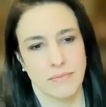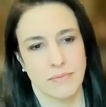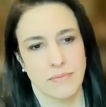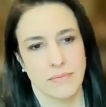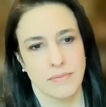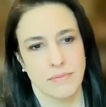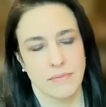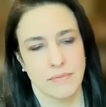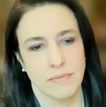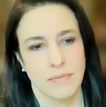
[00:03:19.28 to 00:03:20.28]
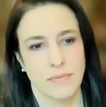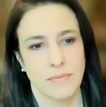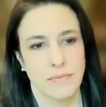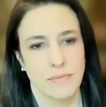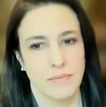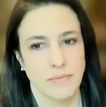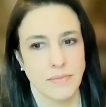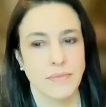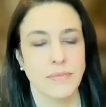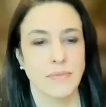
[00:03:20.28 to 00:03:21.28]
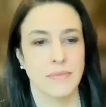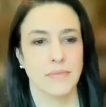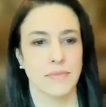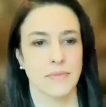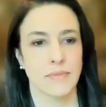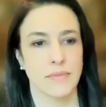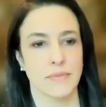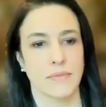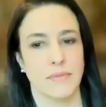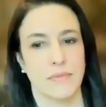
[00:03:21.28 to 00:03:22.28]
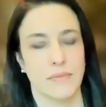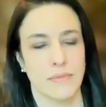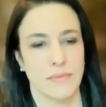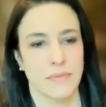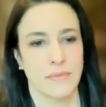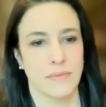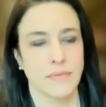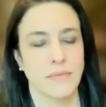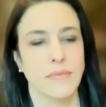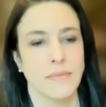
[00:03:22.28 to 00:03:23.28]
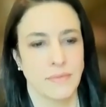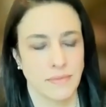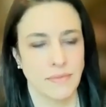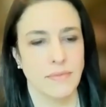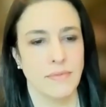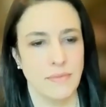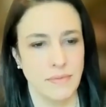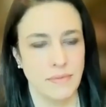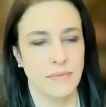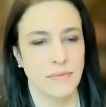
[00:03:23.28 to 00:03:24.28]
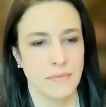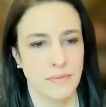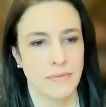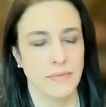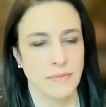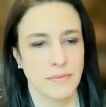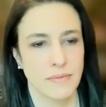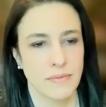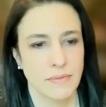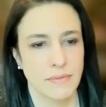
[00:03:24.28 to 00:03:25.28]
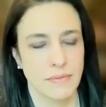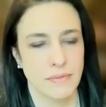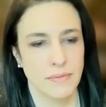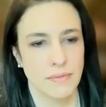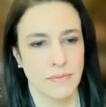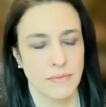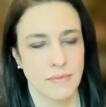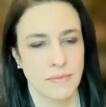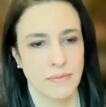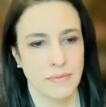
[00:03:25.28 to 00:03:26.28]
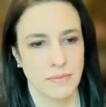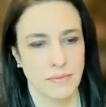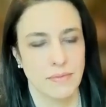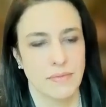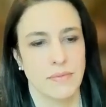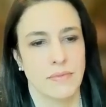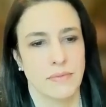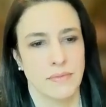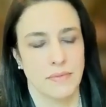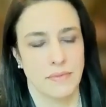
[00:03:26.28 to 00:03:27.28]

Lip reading: This person isn't speaking.